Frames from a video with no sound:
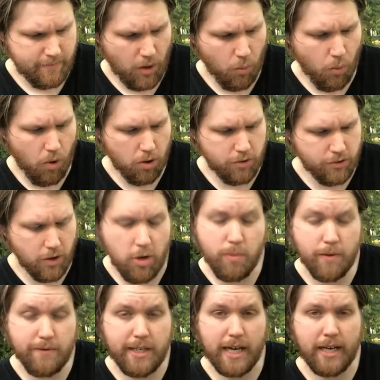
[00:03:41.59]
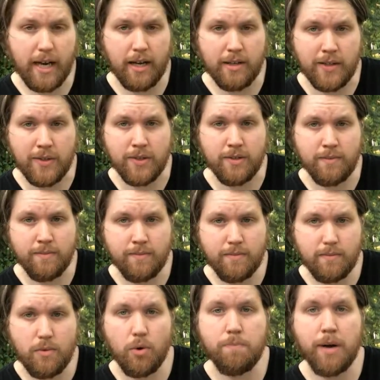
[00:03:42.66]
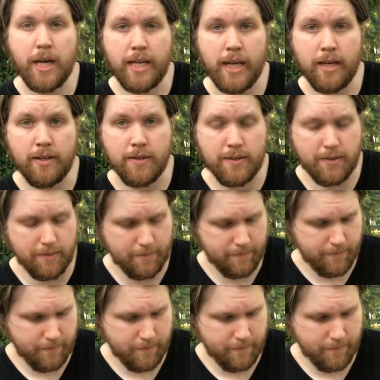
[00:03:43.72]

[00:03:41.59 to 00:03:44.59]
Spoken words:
A wardrobe of dead ends or bell ends.